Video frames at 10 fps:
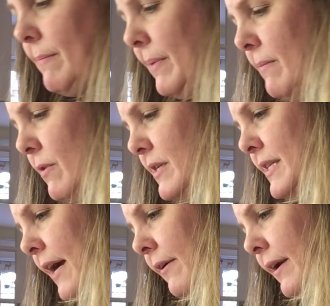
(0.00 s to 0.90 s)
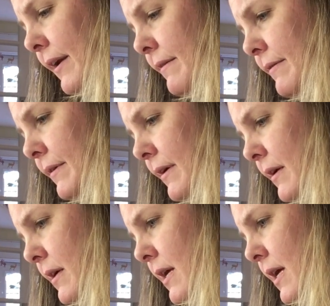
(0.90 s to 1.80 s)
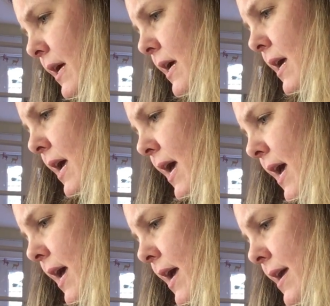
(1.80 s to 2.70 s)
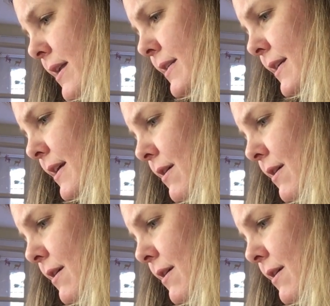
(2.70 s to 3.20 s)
bit more decorative. And